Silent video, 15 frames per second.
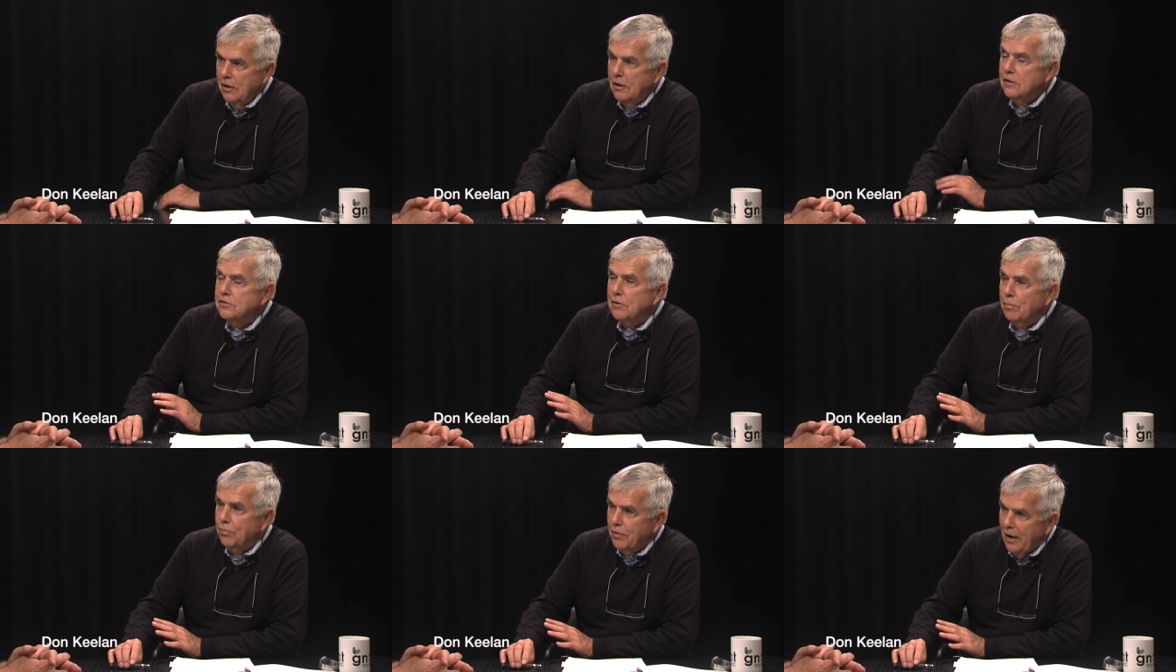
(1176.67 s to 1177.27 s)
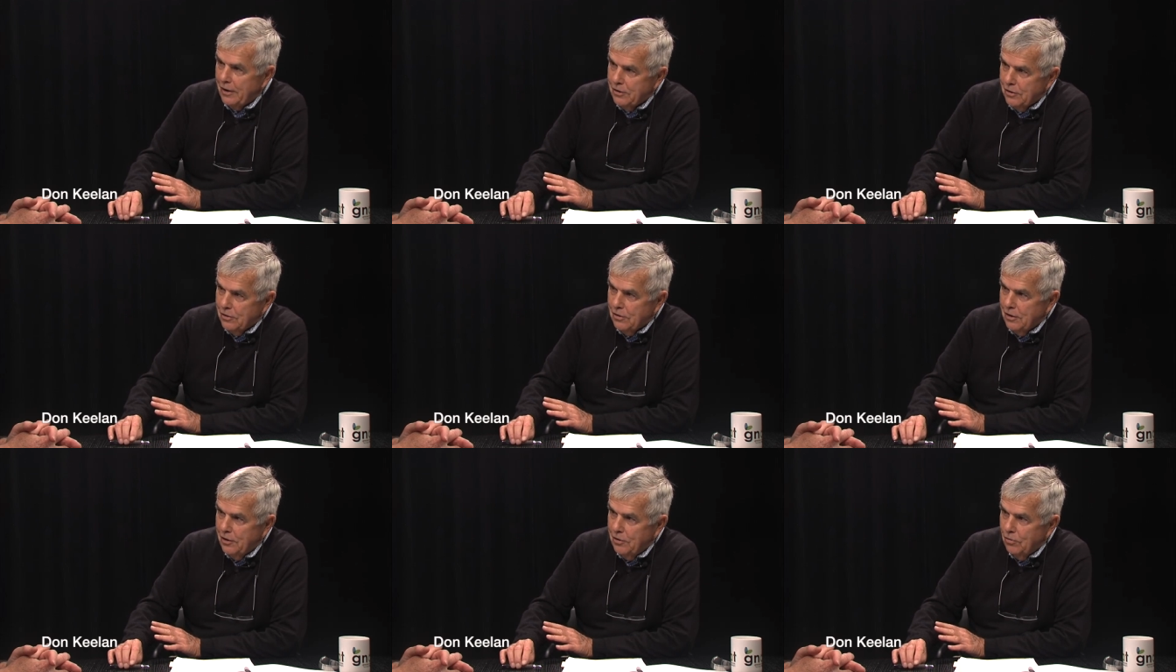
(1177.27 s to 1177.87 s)
It's
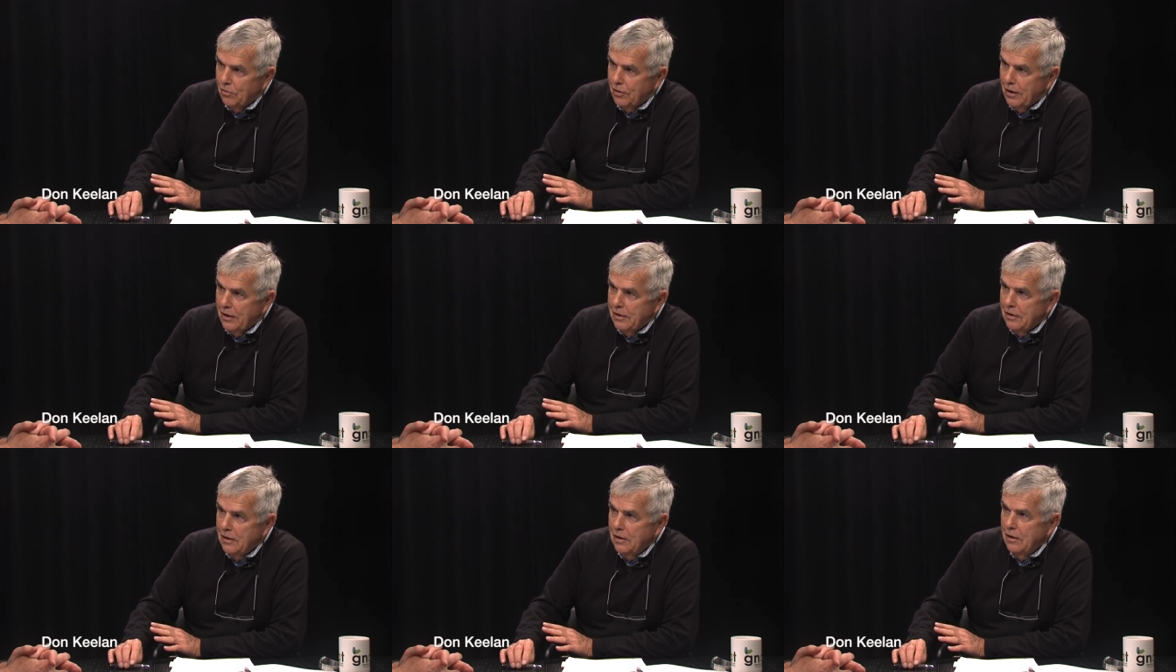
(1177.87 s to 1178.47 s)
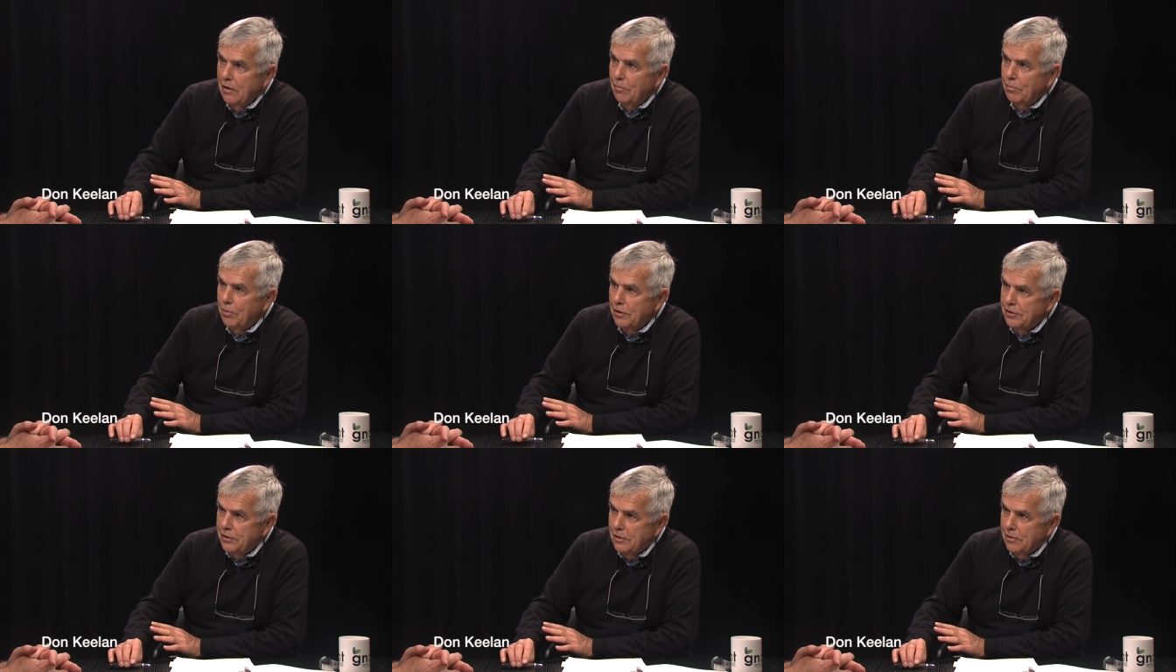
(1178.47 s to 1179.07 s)
impractical, I know that.
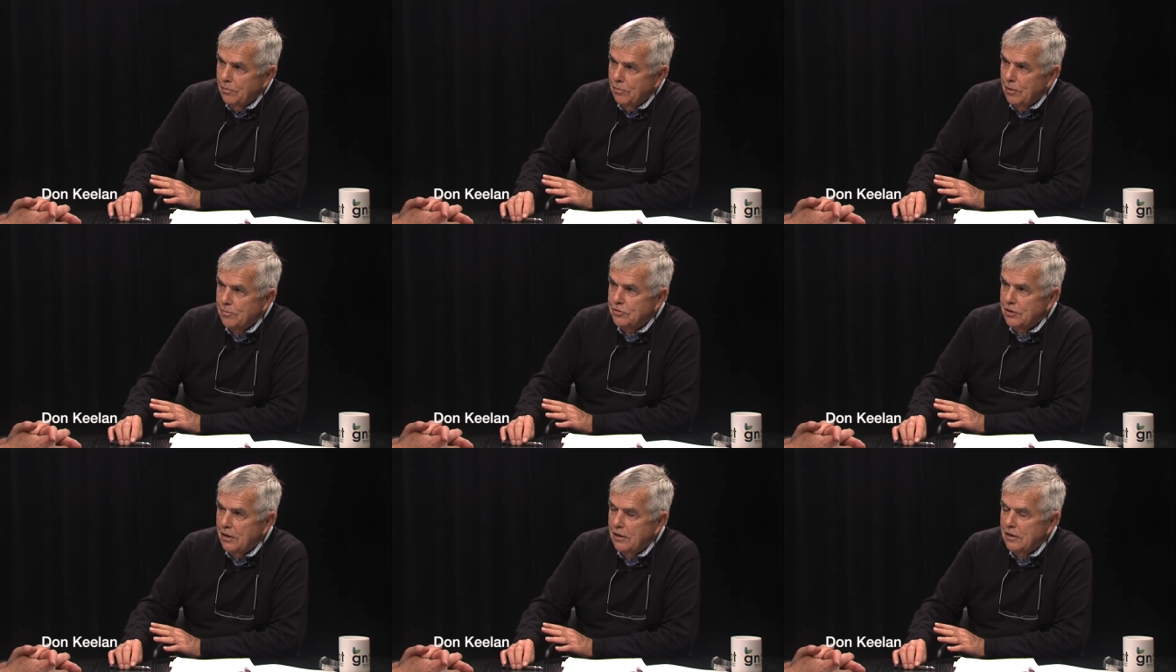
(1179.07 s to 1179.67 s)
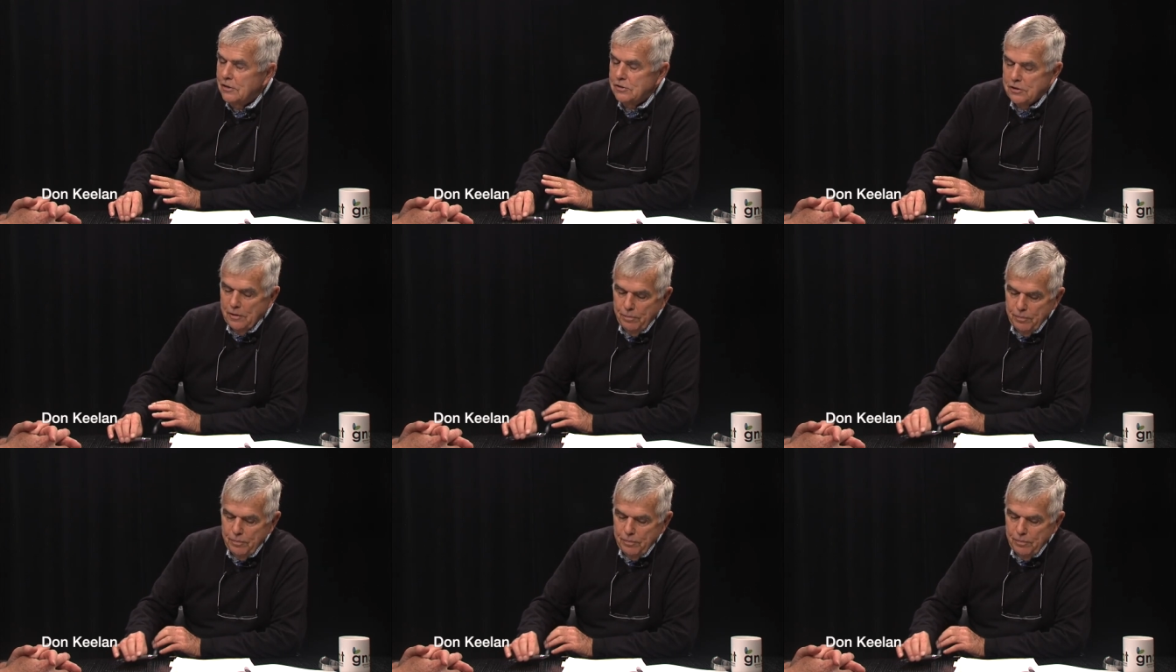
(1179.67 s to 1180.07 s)
But what I'm saying is,